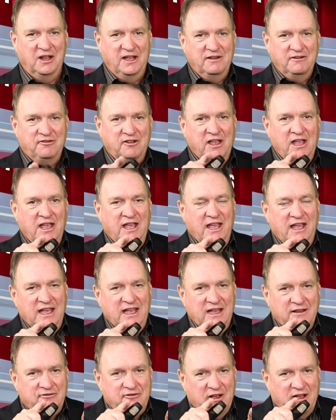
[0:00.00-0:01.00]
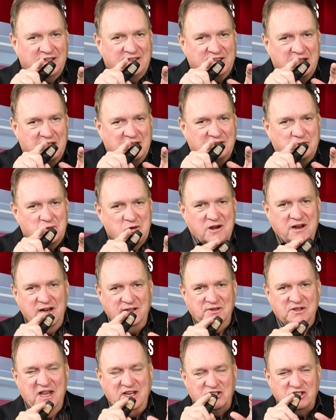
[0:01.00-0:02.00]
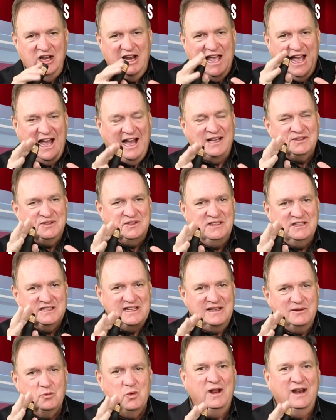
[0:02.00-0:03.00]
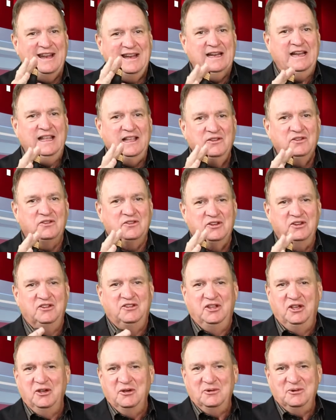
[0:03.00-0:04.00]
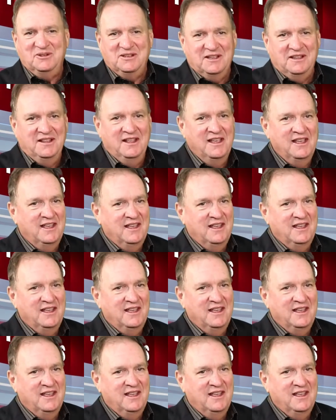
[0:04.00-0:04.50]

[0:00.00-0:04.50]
If an organization hasn't done what it needs to do to